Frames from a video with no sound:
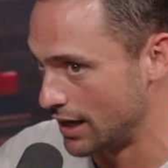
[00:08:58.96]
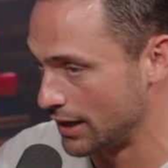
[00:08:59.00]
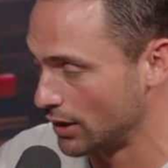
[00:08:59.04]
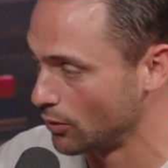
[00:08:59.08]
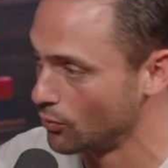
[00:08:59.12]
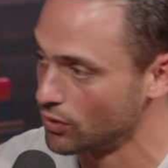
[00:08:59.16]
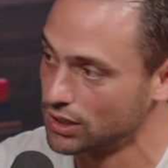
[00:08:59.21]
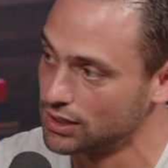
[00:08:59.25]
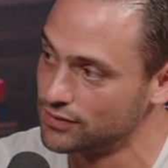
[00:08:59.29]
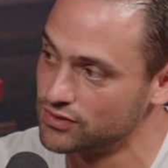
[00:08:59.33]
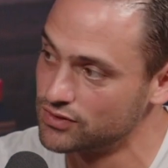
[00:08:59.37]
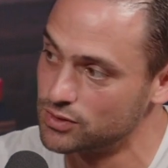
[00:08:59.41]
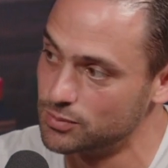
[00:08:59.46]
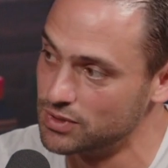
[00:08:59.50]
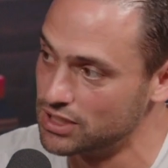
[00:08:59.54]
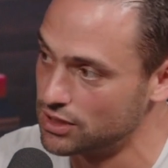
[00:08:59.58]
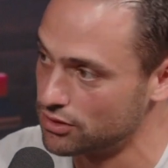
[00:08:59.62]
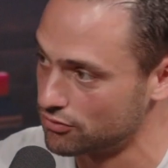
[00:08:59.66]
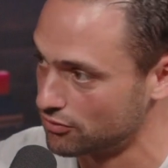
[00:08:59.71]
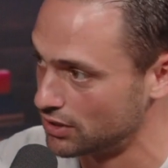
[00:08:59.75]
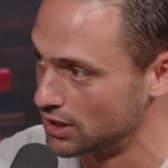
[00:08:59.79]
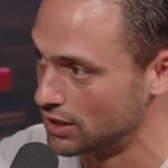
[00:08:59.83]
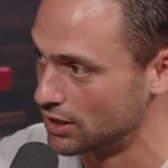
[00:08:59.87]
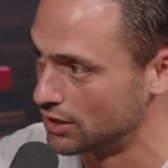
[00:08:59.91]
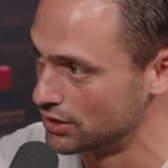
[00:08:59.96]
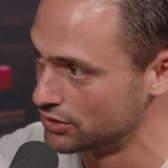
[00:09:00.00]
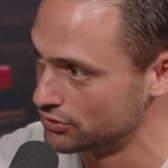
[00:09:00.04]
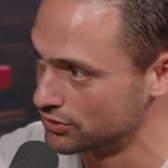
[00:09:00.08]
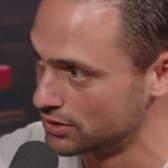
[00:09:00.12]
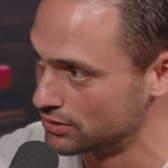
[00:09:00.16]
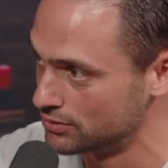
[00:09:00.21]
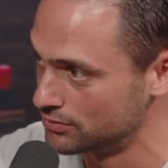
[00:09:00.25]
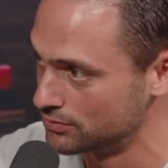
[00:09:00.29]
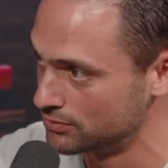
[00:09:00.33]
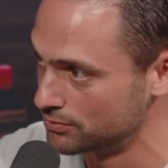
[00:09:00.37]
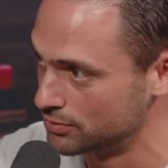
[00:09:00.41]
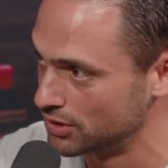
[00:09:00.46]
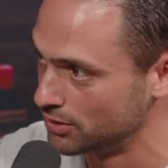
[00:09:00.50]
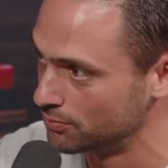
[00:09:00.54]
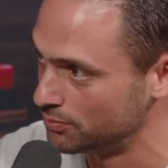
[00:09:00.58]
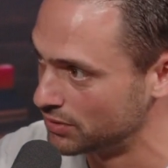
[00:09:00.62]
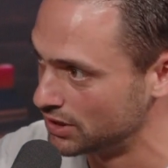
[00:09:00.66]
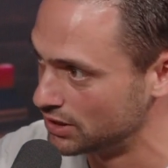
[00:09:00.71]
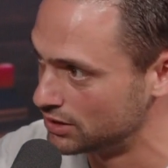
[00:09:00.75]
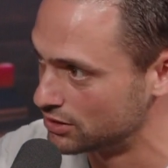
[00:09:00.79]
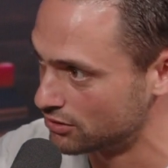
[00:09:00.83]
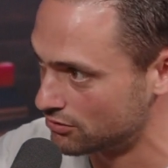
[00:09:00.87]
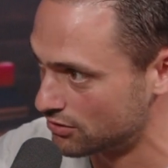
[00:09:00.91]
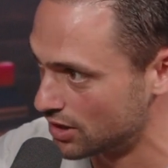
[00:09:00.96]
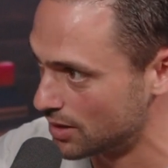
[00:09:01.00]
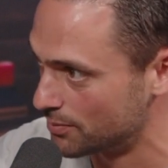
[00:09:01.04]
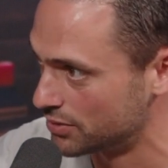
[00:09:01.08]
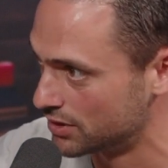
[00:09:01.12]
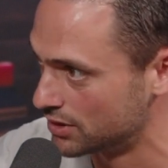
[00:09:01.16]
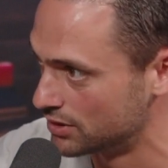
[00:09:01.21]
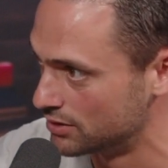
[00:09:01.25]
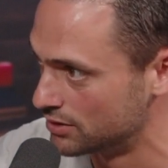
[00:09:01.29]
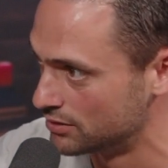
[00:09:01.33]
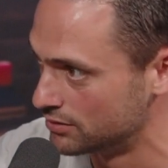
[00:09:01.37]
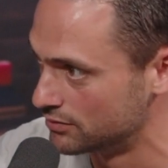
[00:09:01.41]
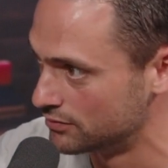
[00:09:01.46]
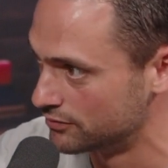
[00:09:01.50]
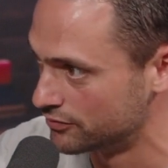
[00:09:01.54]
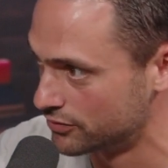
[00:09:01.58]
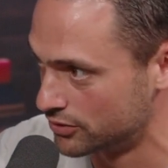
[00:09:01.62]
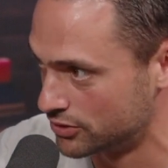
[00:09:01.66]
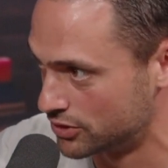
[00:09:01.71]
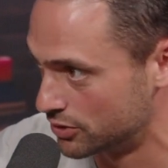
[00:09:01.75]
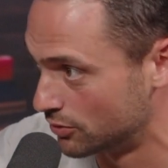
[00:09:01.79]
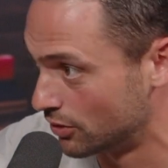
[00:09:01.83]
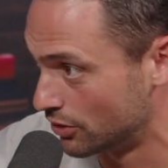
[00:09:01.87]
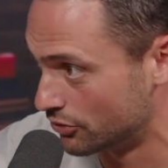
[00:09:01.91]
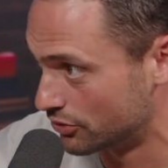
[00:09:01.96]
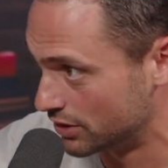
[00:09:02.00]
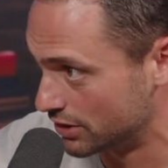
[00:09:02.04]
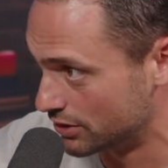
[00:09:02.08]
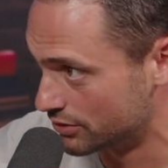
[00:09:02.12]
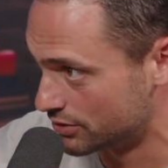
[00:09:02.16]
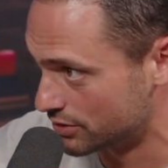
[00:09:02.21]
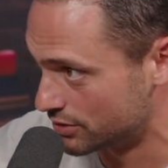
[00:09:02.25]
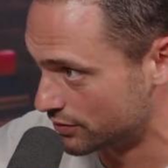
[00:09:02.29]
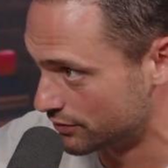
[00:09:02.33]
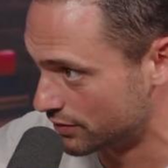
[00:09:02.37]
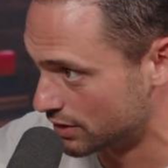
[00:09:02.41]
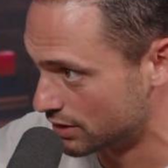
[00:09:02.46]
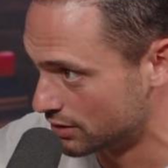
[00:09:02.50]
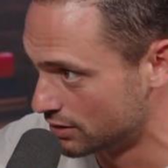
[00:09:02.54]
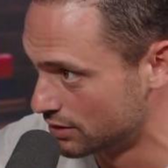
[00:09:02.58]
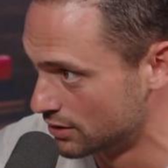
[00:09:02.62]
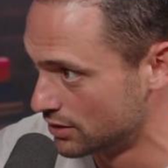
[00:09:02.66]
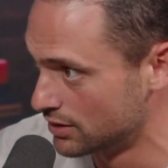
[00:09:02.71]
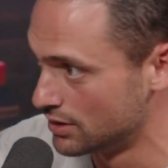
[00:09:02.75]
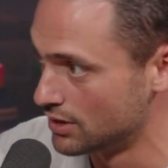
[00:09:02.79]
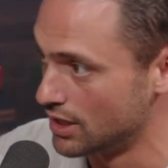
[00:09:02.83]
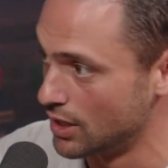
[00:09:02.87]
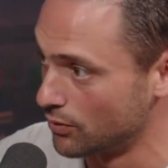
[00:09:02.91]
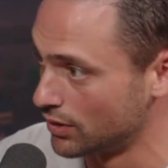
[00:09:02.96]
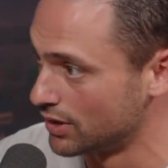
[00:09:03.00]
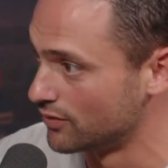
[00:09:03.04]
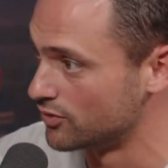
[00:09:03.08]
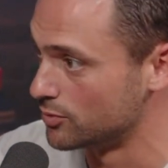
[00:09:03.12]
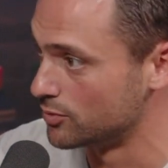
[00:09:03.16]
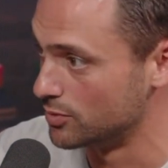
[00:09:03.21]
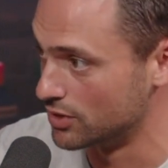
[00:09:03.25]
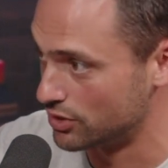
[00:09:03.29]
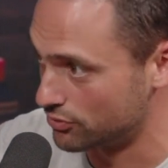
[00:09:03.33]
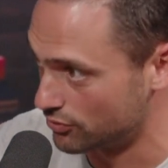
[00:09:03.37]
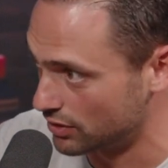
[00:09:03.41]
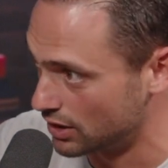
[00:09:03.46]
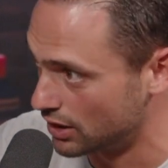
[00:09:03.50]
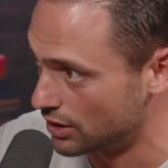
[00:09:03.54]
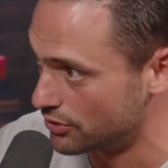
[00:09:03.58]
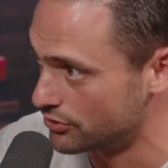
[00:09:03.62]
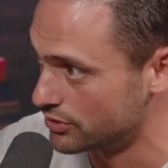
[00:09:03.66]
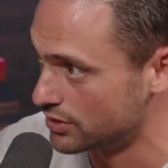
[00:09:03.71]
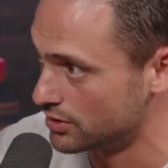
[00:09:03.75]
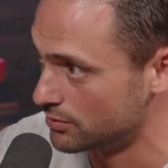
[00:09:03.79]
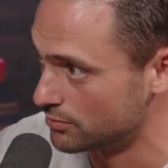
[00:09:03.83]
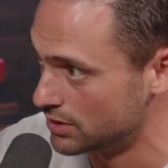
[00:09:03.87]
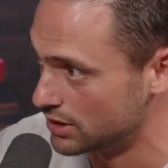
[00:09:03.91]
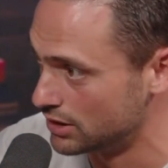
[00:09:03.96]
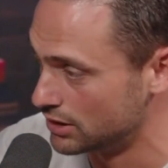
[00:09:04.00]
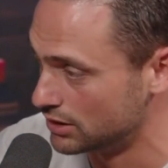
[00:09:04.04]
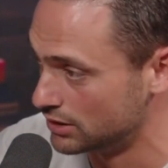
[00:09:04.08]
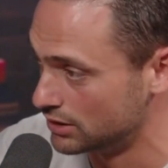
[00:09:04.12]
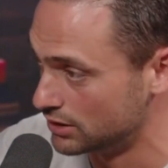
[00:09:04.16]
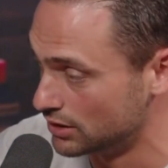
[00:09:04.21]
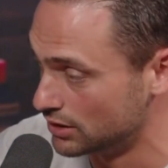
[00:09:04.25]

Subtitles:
I don't want to live to be 300, but be decrepit for 200 years of it. I want to live to be 300 and be